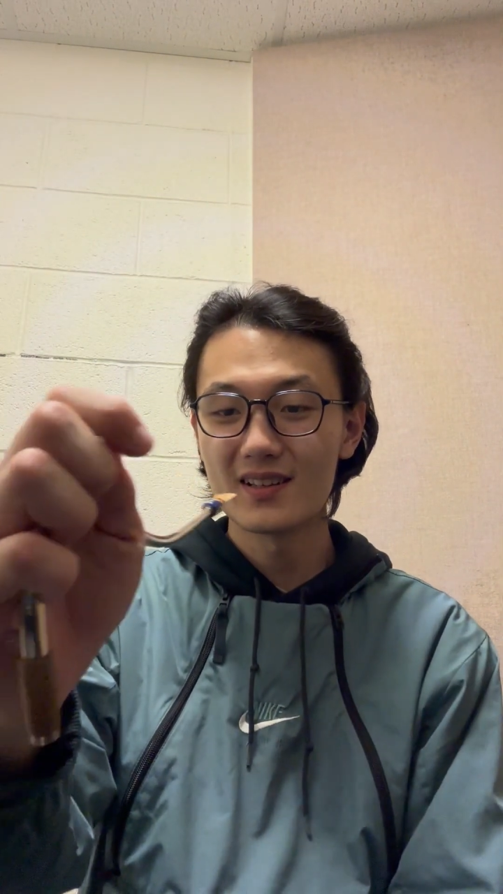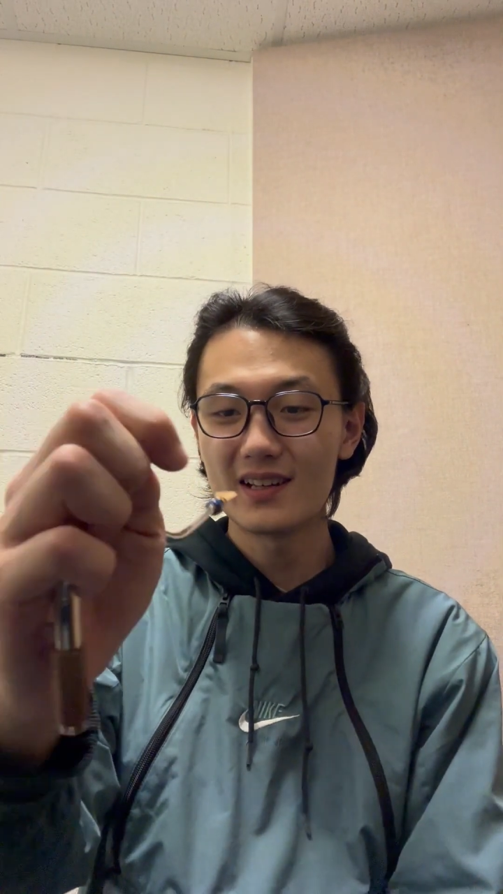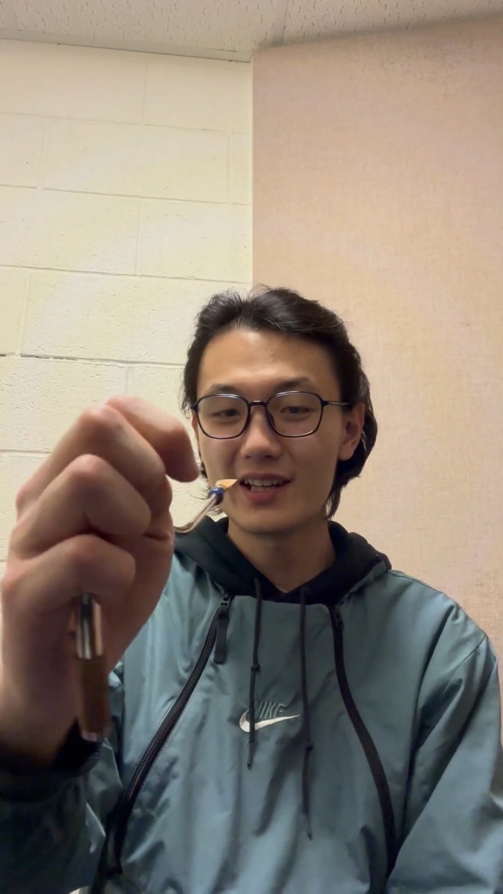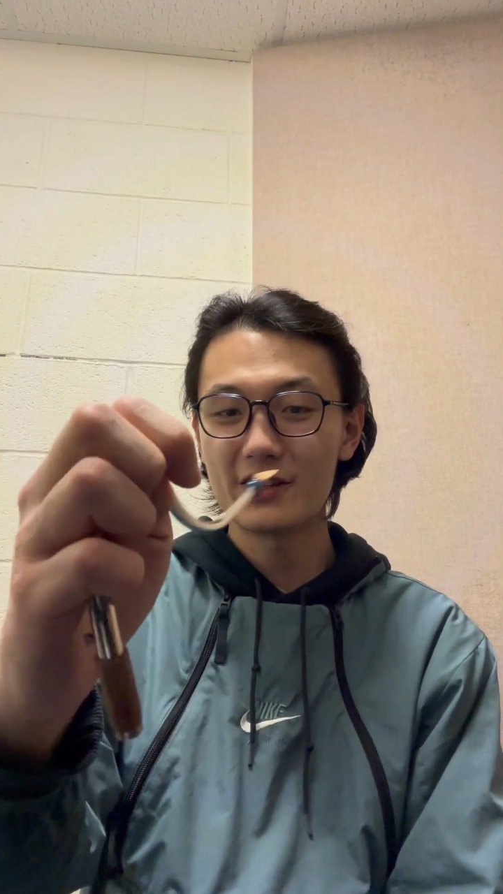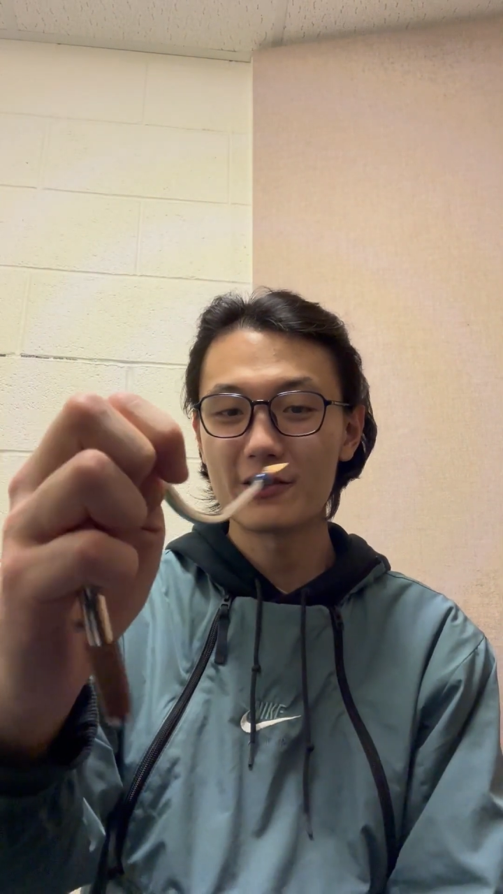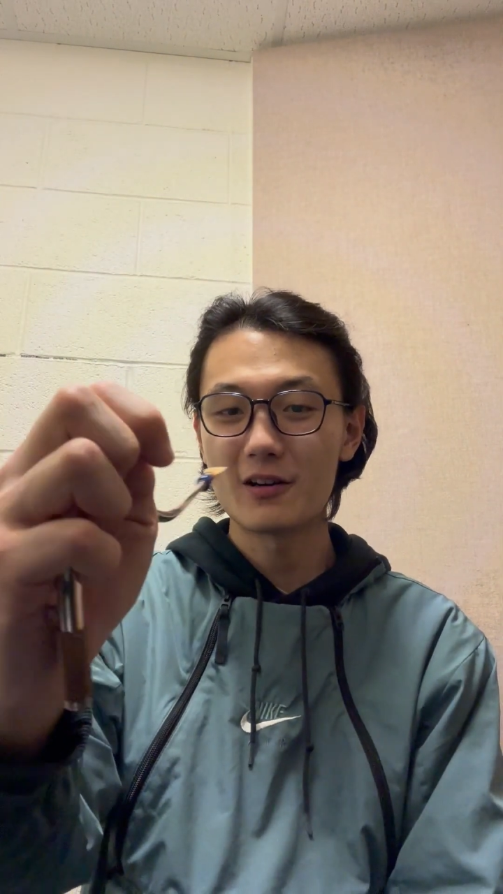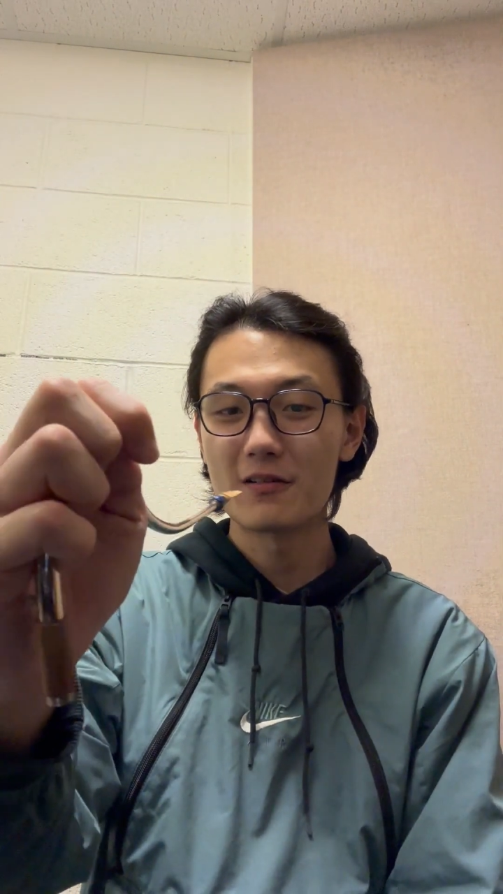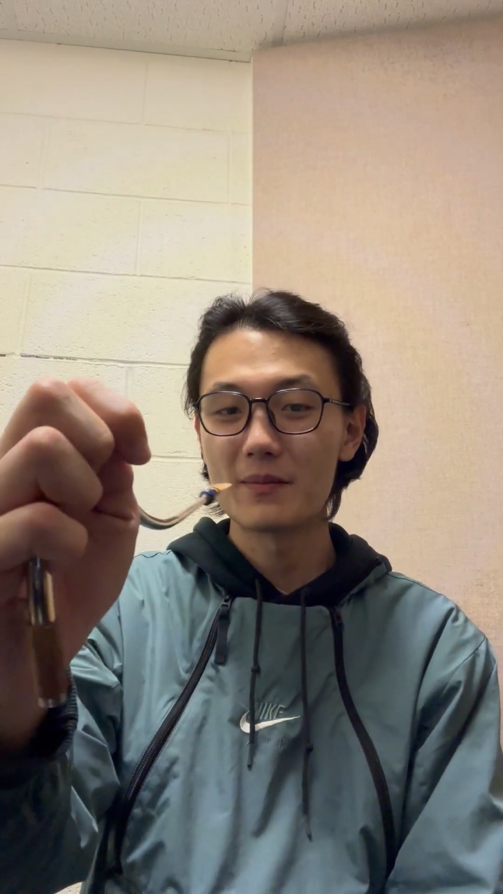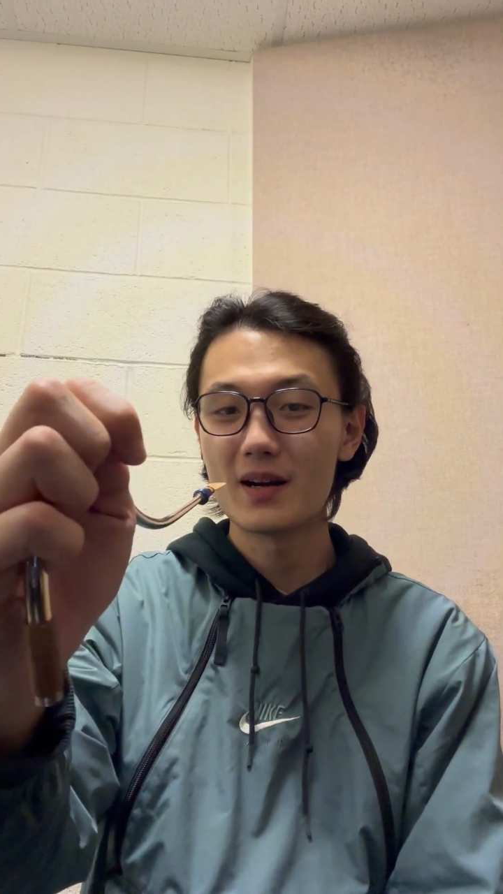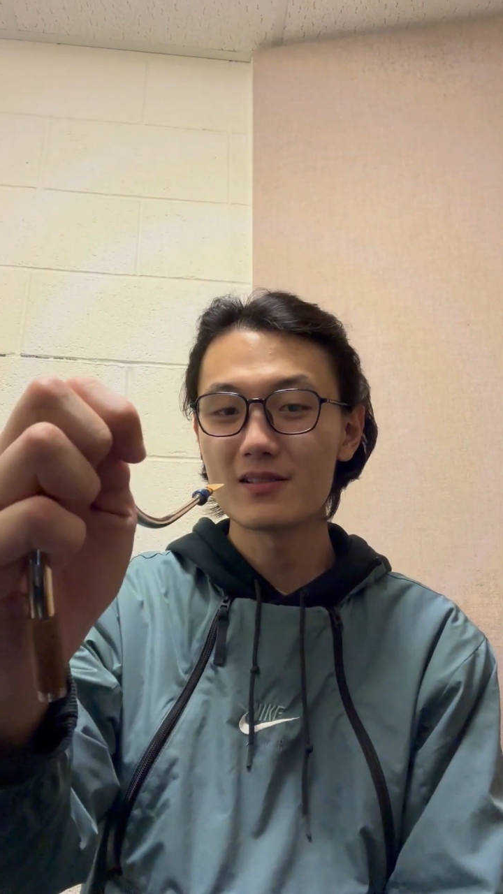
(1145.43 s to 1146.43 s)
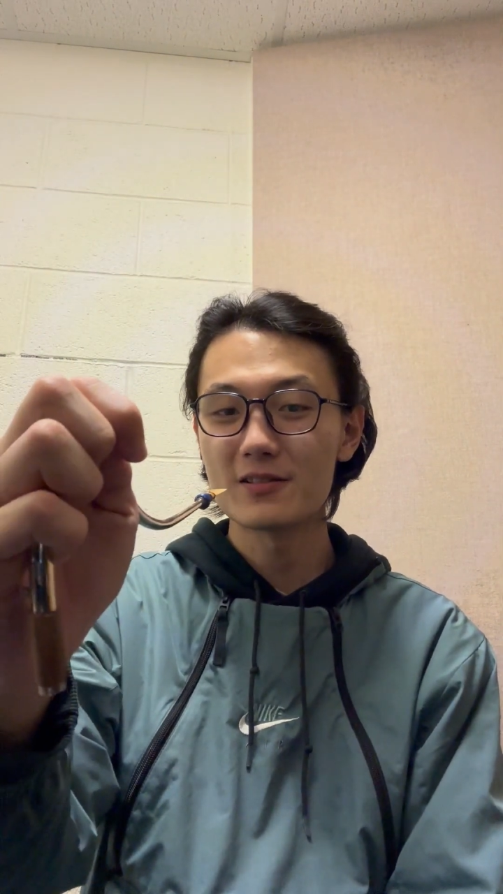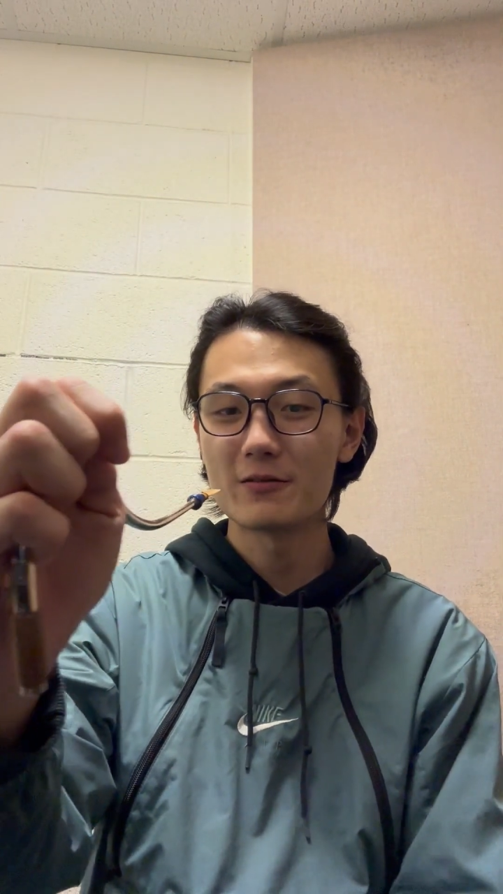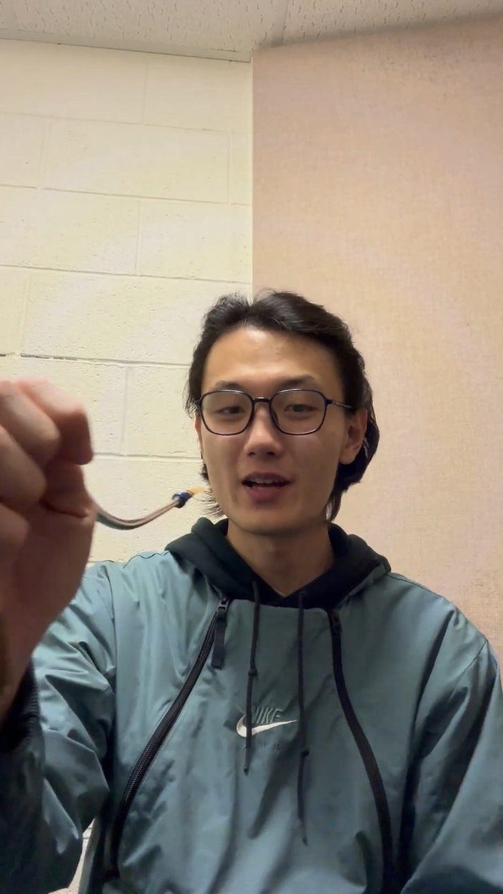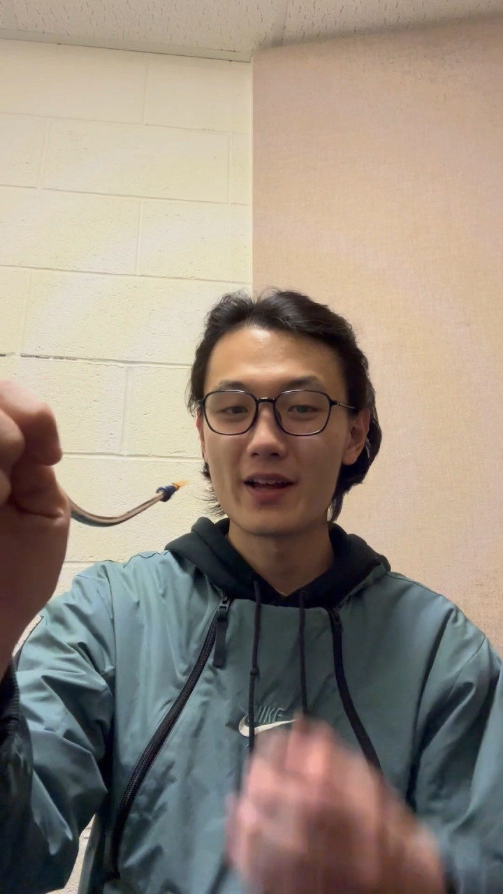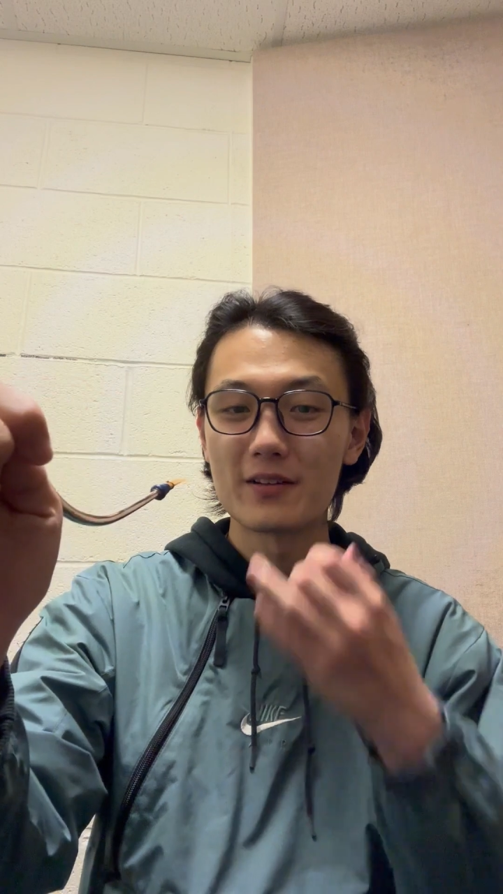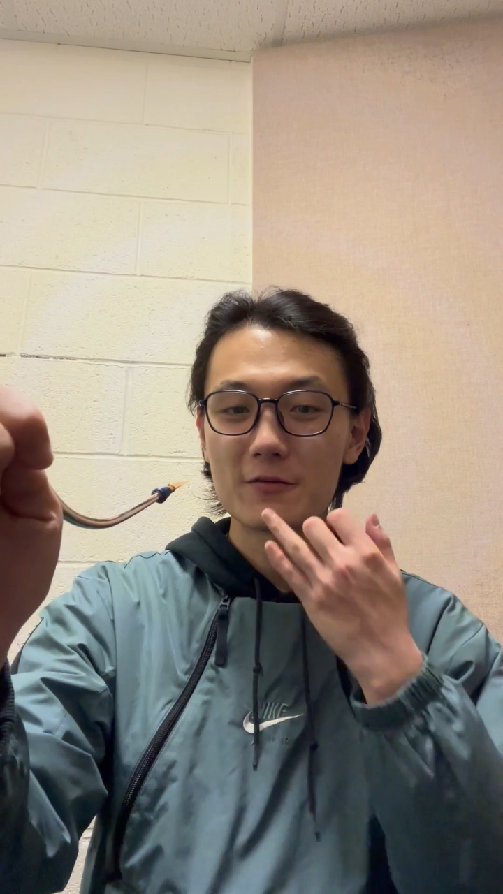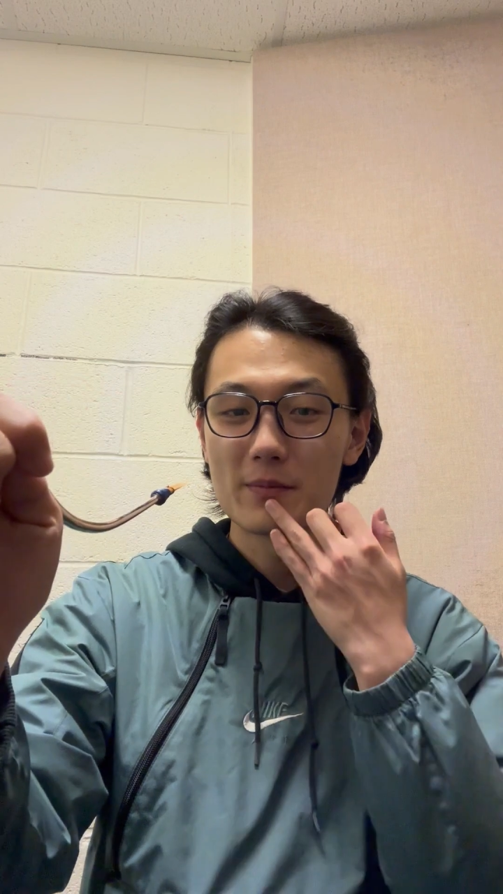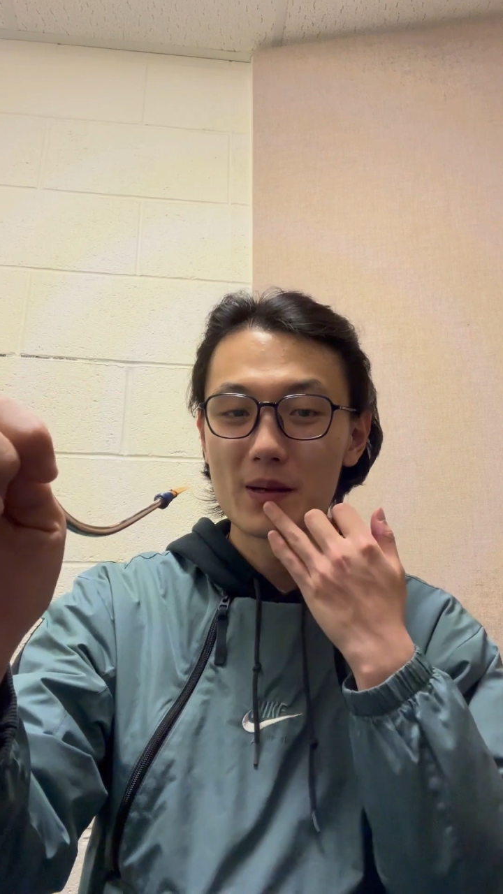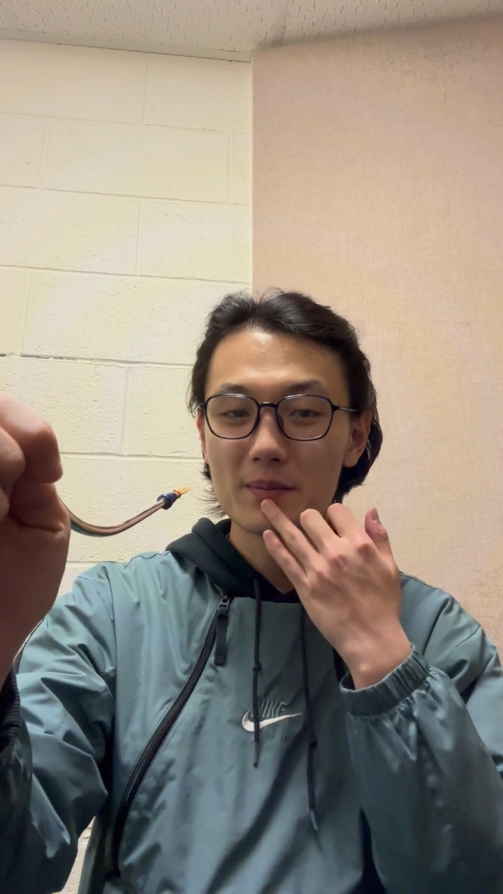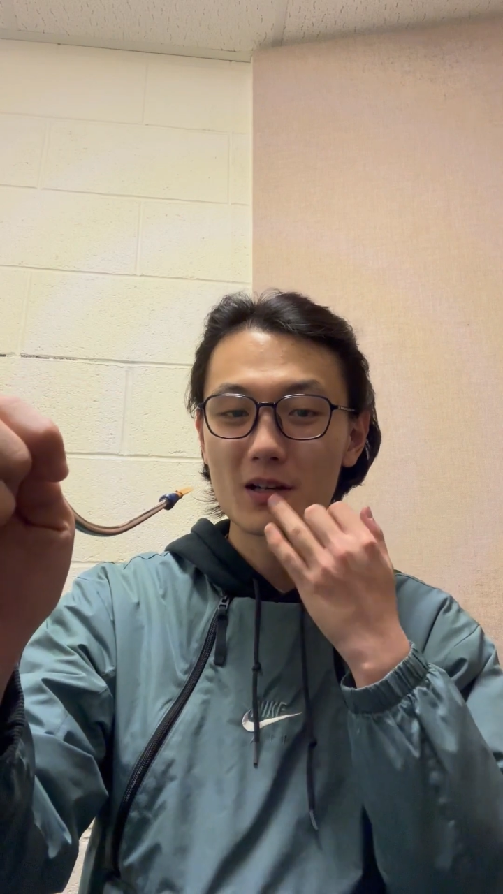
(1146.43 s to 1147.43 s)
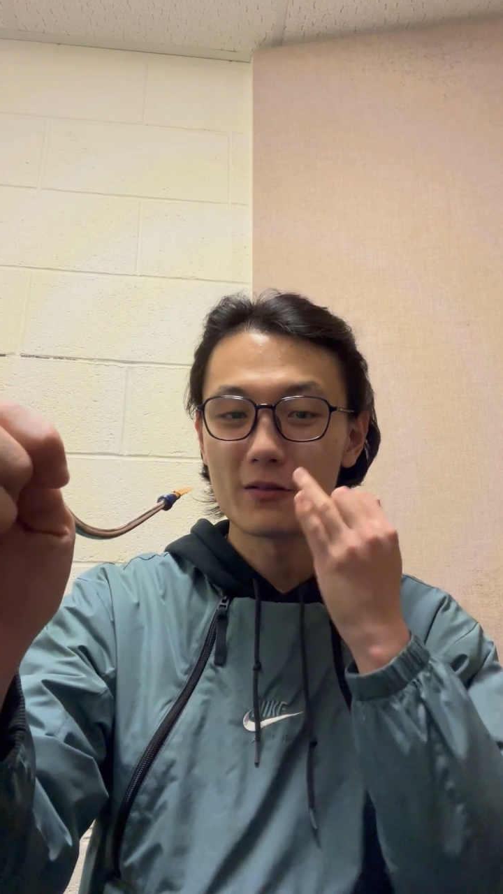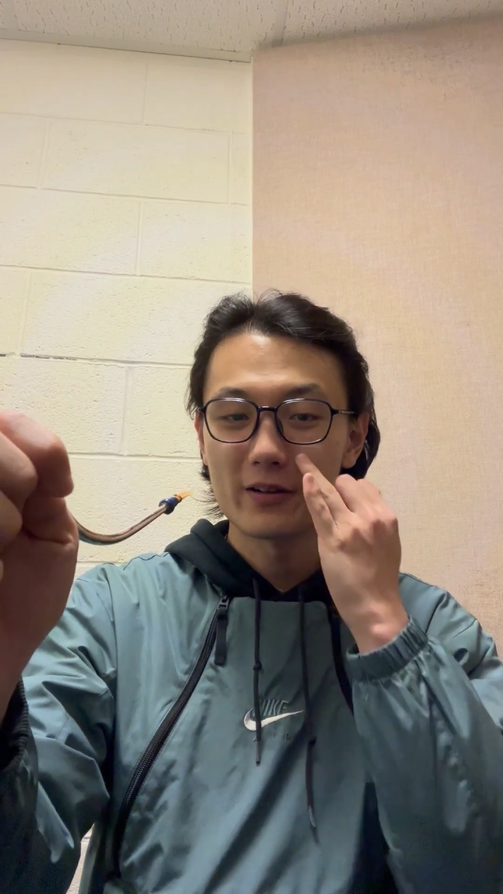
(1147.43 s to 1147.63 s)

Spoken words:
into our mouth and remember our